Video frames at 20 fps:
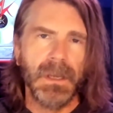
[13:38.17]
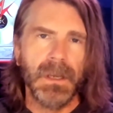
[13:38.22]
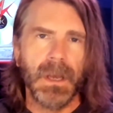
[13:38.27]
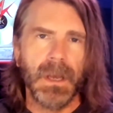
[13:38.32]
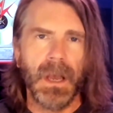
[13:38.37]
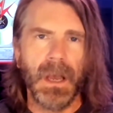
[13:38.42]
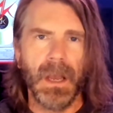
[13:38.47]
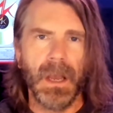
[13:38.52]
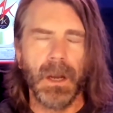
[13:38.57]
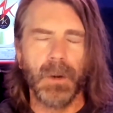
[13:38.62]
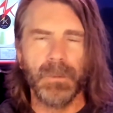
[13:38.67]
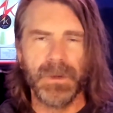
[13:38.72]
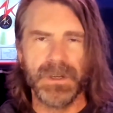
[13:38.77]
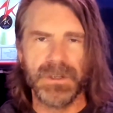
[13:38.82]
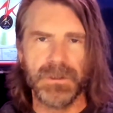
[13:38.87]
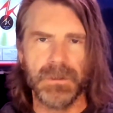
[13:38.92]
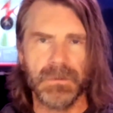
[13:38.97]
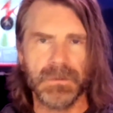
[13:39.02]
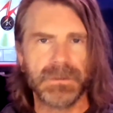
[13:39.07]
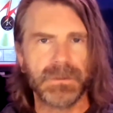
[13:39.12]

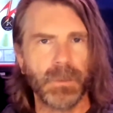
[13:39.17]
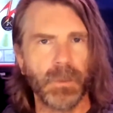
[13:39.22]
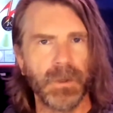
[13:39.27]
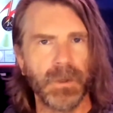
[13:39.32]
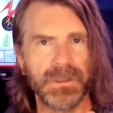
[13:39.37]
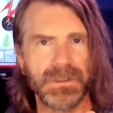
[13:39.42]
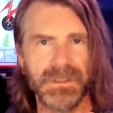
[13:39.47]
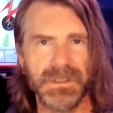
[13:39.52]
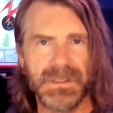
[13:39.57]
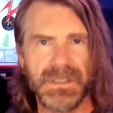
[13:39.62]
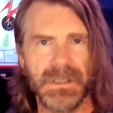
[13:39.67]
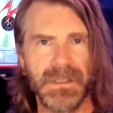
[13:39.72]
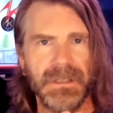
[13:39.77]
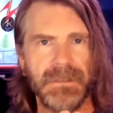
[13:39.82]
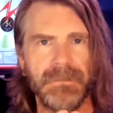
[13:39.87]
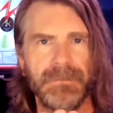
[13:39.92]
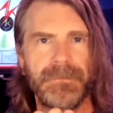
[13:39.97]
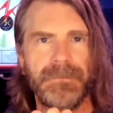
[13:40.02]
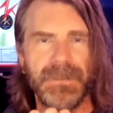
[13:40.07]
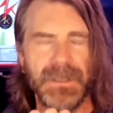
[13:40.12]
original source until it
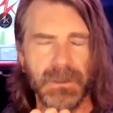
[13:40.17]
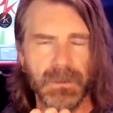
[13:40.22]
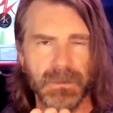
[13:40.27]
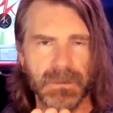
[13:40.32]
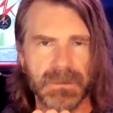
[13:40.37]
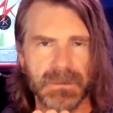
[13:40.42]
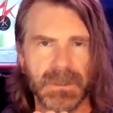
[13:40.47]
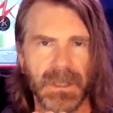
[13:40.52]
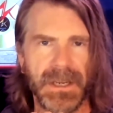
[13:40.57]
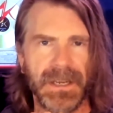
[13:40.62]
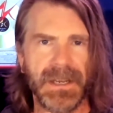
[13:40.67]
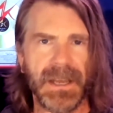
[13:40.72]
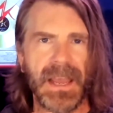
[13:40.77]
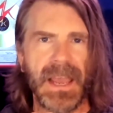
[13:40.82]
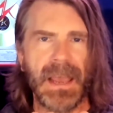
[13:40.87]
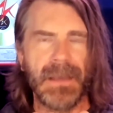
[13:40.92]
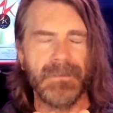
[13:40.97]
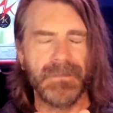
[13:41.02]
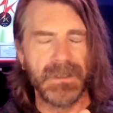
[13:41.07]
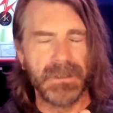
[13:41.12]
feels like I
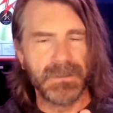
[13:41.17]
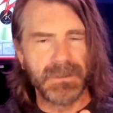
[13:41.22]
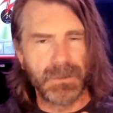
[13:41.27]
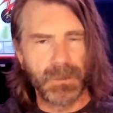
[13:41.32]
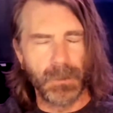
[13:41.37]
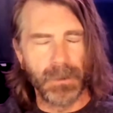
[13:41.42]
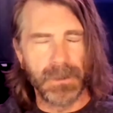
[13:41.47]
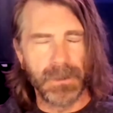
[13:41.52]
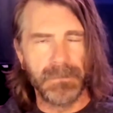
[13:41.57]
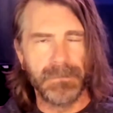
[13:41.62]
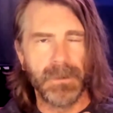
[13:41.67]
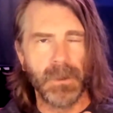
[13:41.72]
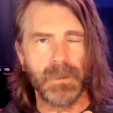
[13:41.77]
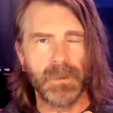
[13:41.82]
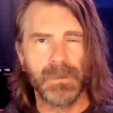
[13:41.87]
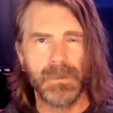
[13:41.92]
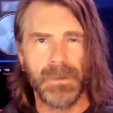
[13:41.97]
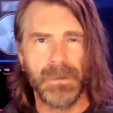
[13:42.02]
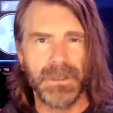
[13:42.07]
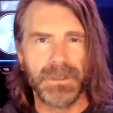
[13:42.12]
have a distorted
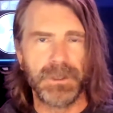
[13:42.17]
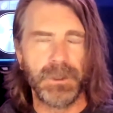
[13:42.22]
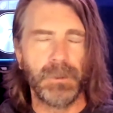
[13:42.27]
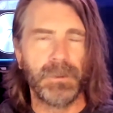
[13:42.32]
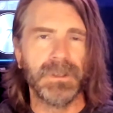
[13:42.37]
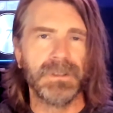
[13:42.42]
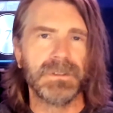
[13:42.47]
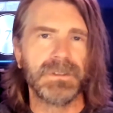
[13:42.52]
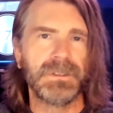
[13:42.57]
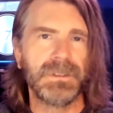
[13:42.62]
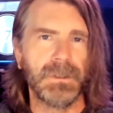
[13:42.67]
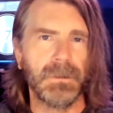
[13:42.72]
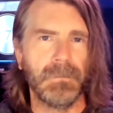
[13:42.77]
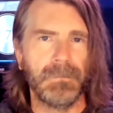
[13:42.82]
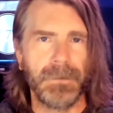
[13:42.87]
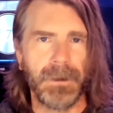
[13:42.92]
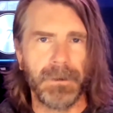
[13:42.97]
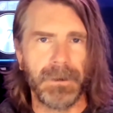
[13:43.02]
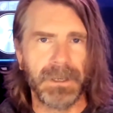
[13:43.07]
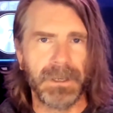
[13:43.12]
vocal that you can still
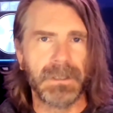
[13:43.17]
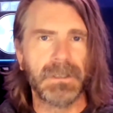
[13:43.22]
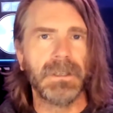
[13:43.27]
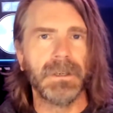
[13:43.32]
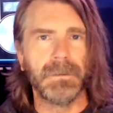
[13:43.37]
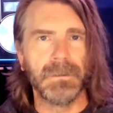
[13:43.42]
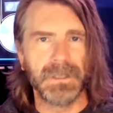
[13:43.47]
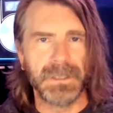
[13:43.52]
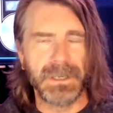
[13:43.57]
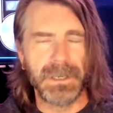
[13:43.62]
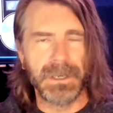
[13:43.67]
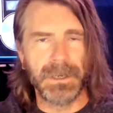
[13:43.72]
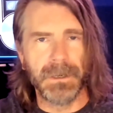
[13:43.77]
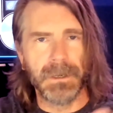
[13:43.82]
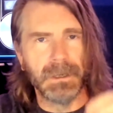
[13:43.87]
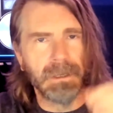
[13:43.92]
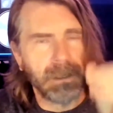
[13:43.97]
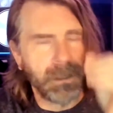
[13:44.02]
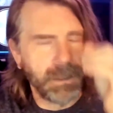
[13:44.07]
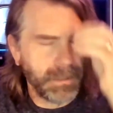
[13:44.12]
very clearly hear.